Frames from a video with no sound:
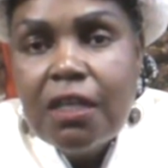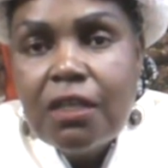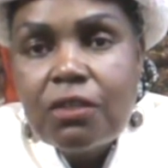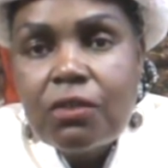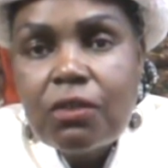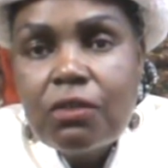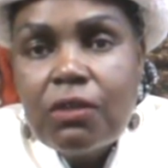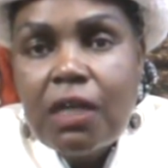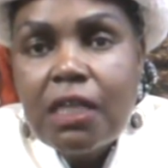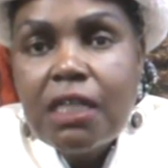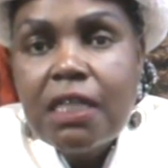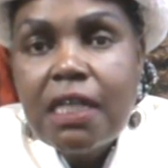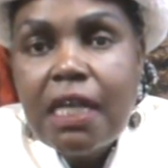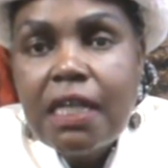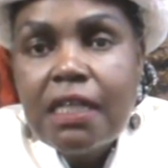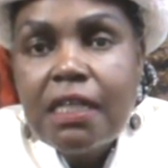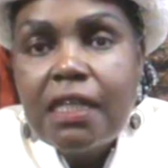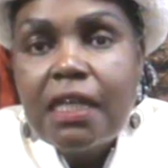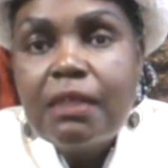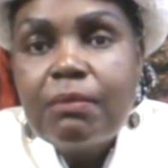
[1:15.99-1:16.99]
So you are
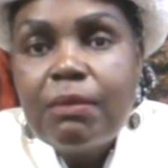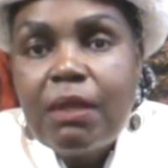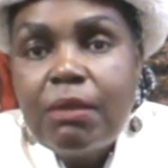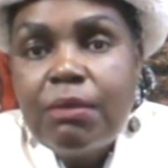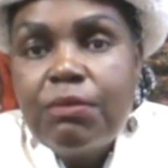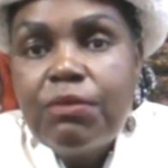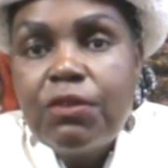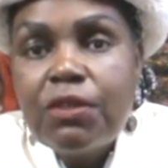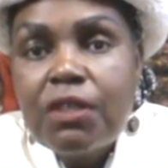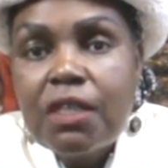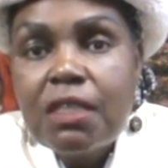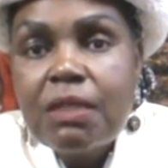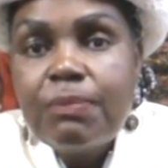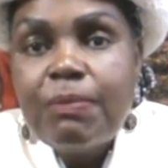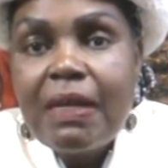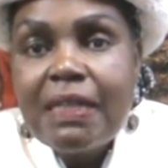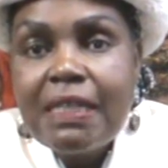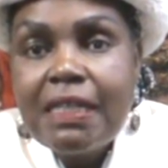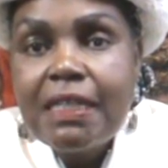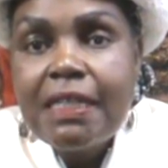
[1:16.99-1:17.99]
denied that money before this
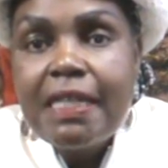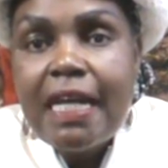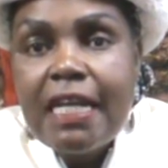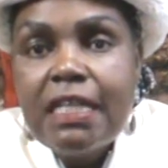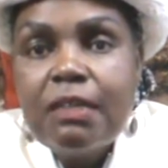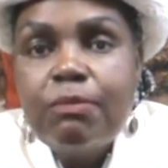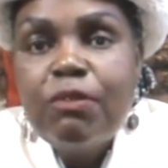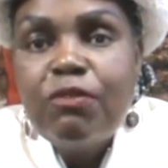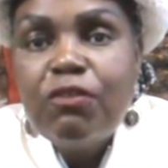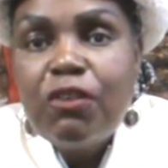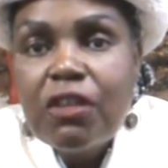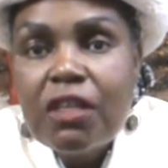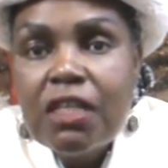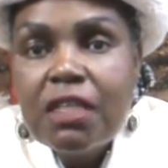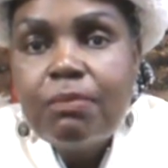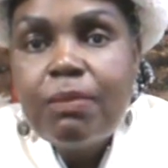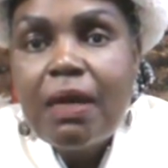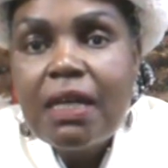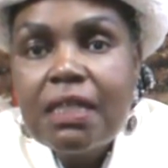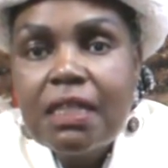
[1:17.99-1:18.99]
battery dies. Before
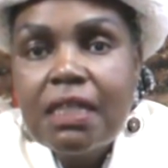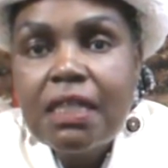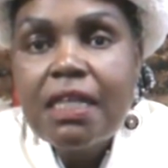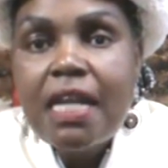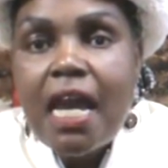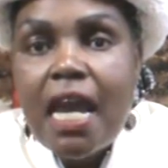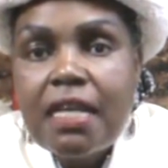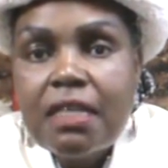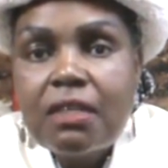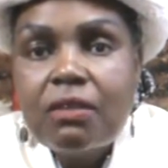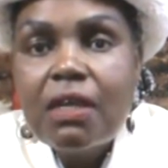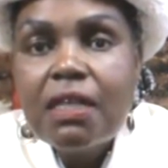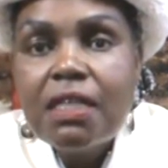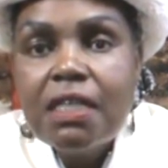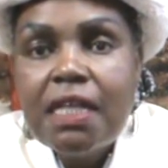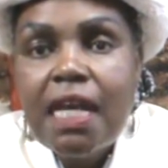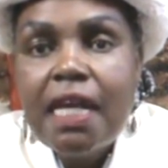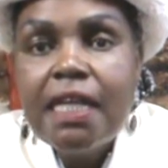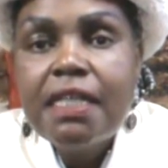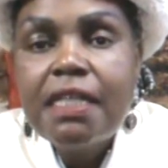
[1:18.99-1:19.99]
this battery dies, you are
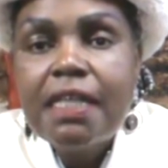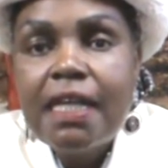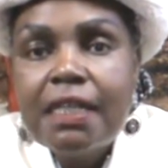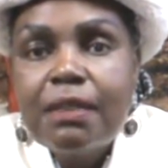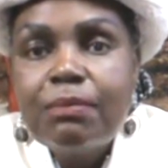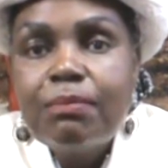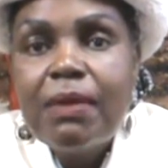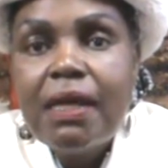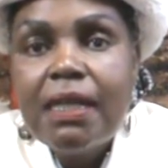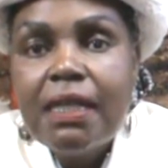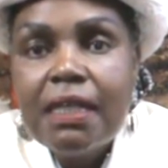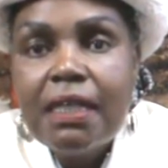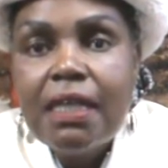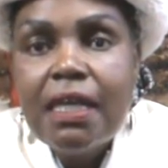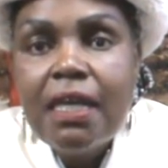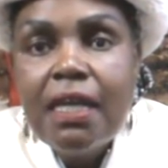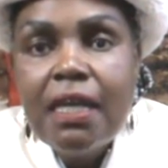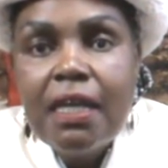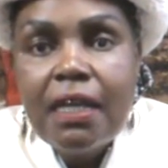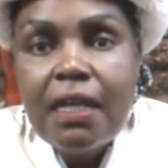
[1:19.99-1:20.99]
denied that money.
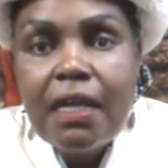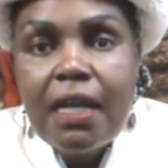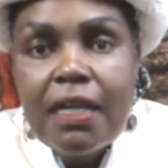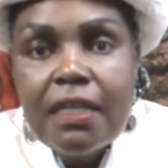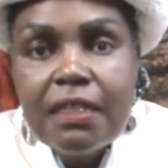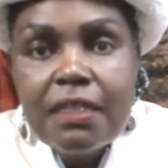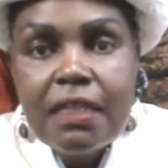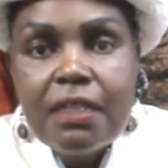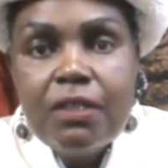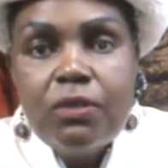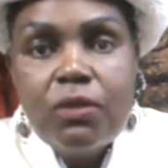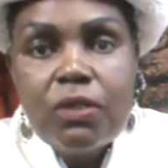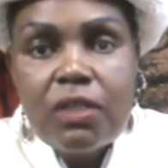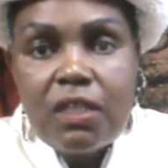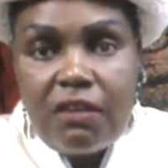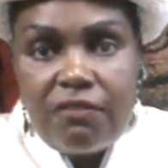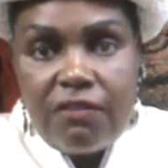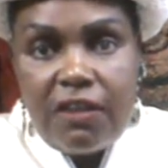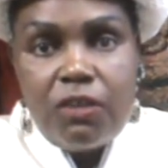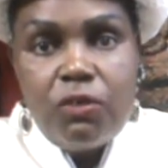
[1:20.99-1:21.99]
Guys, and you
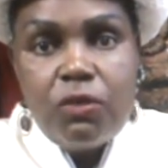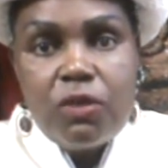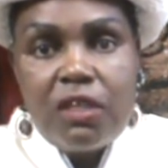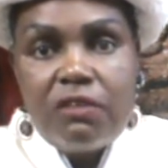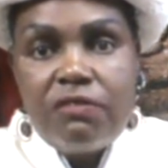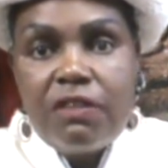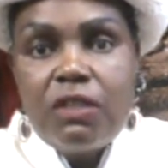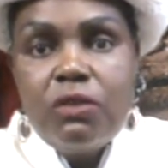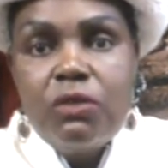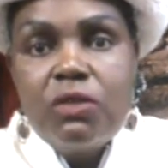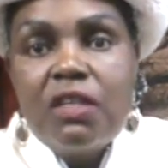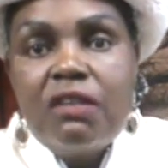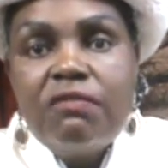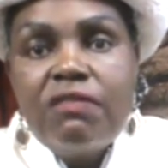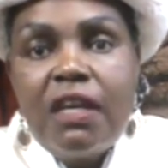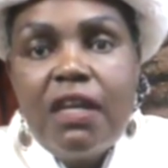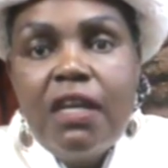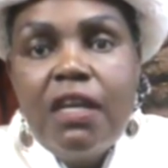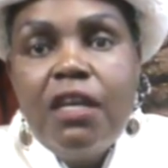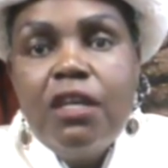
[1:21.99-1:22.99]
suffer, you suffer, you
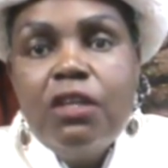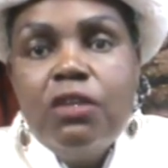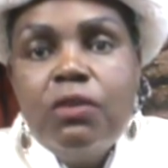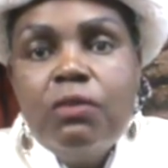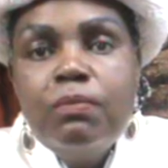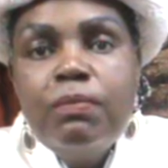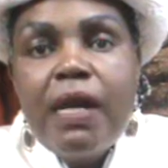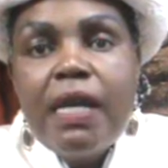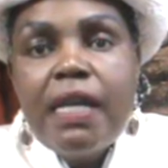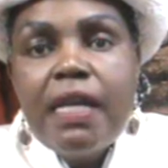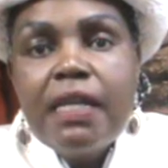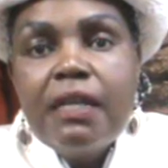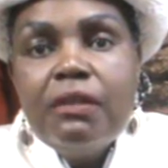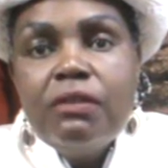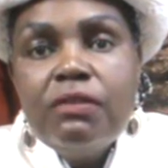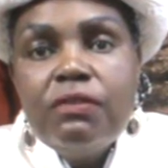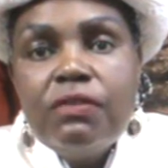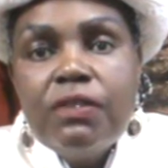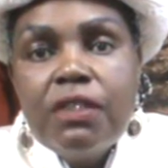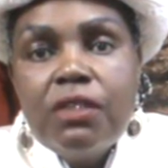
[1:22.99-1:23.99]
suffer. You buy an
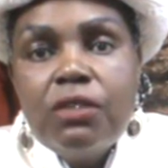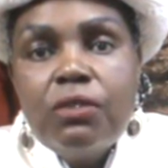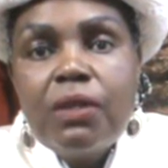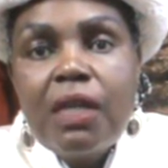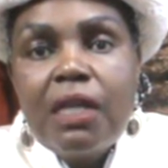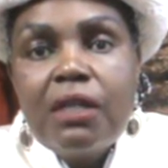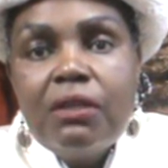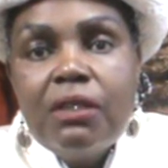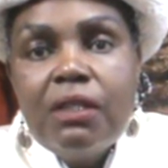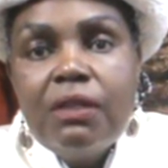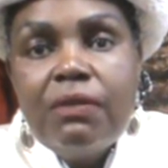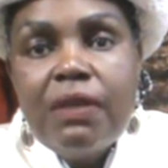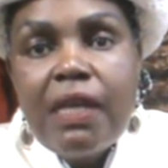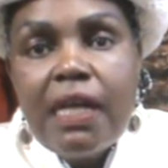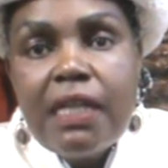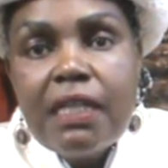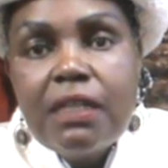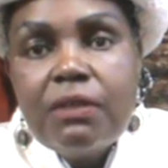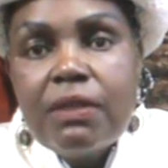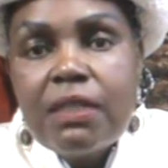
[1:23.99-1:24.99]
outfit, you can only
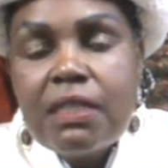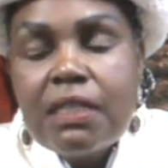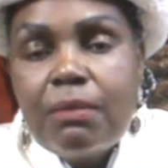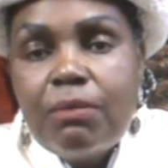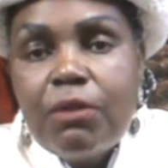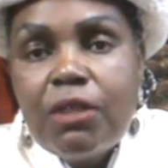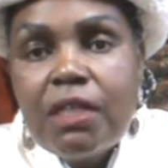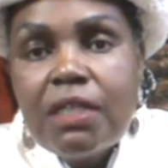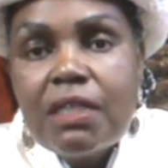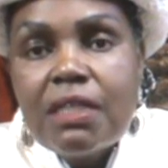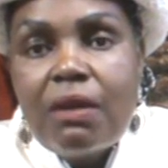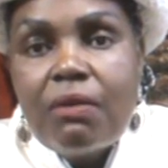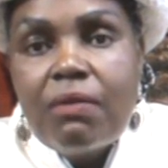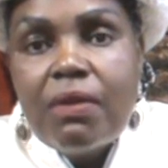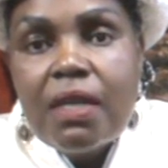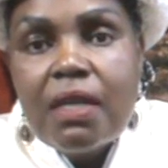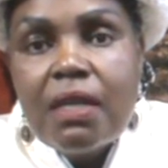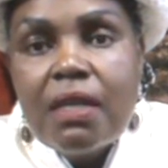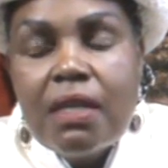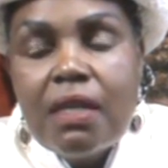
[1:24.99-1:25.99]
wear it when somebody is
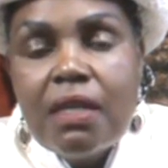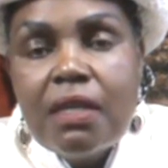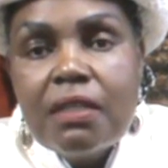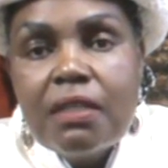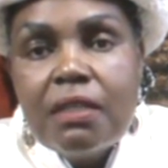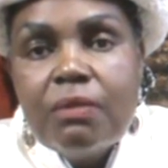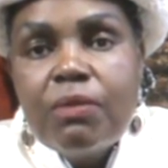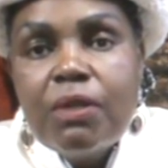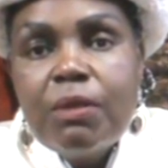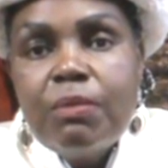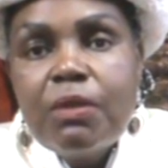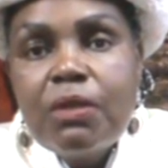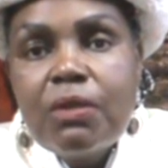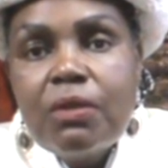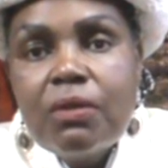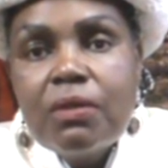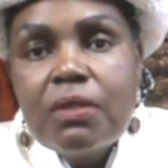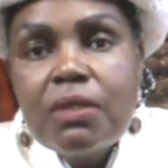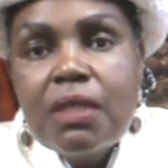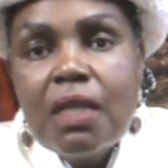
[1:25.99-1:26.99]
away. Simply
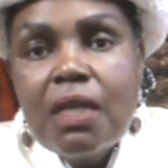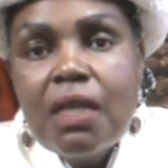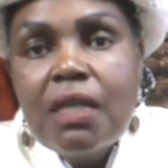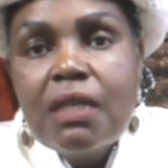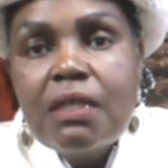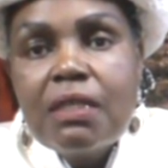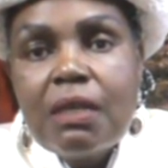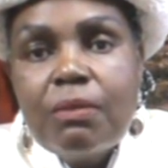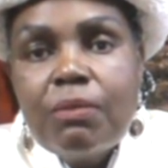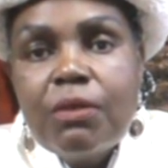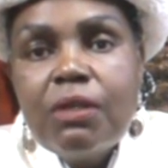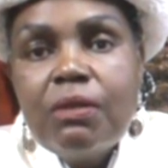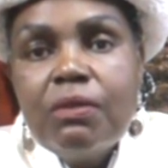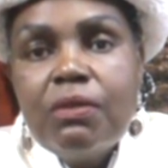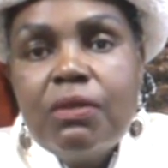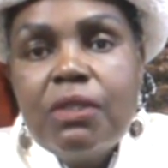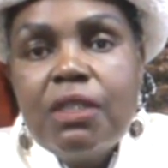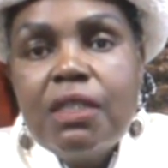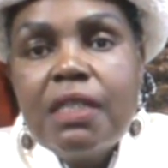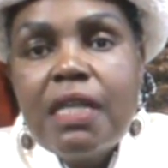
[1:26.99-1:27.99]
because somebody
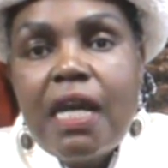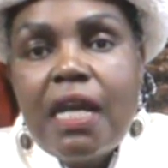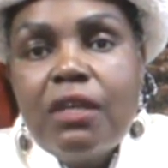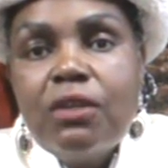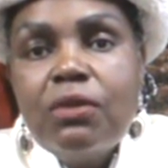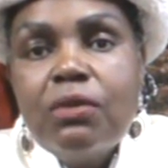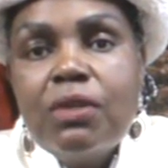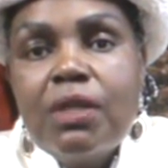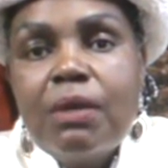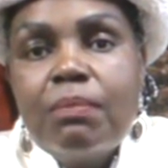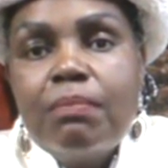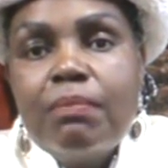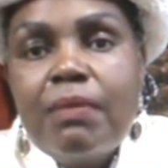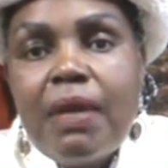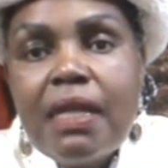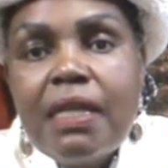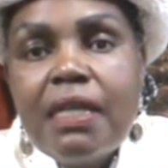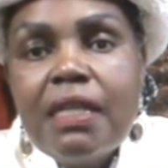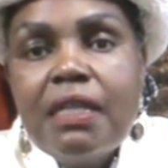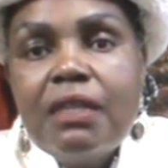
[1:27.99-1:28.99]
will deny you the
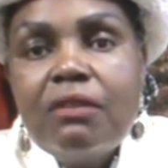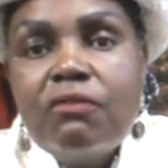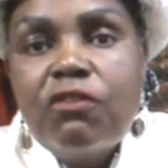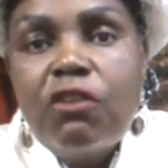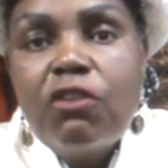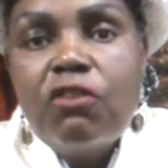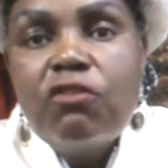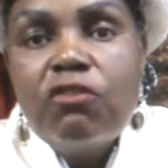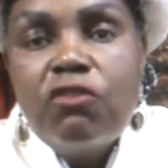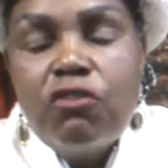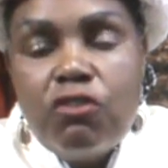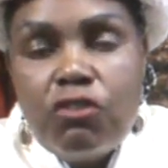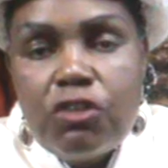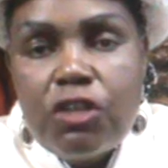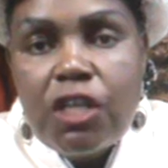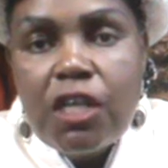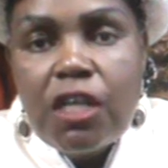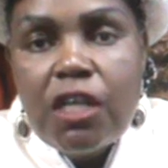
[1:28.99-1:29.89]
money for food.